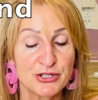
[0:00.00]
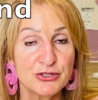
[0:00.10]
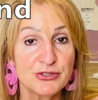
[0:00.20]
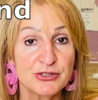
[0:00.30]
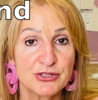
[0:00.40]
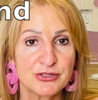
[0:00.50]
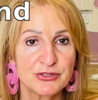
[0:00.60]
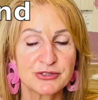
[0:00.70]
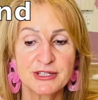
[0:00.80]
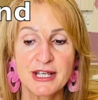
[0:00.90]
to
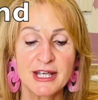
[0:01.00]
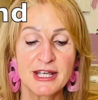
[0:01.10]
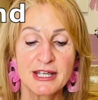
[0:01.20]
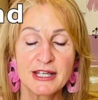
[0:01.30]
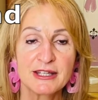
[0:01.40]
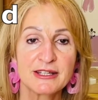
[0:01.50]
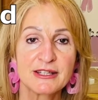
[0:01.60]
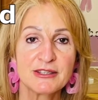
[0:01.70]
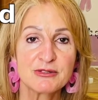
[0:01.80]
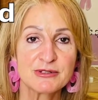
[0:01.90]
choose.
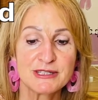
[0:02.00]
This will